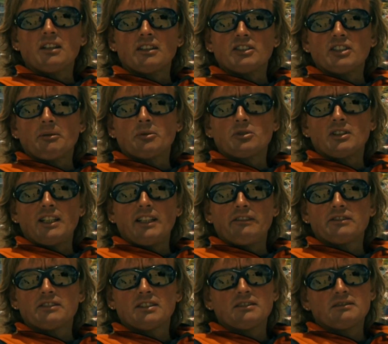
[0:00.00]
jump on the
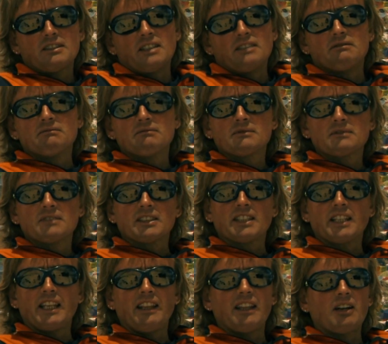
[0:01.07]
lift and
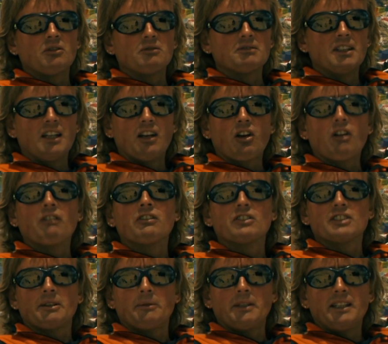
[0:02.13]
ski down
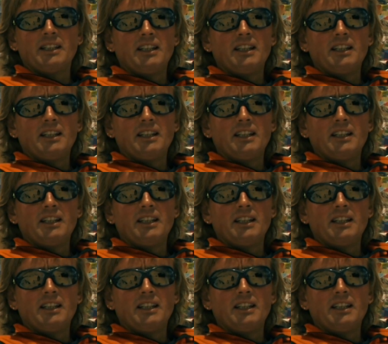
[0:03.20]
comfortably.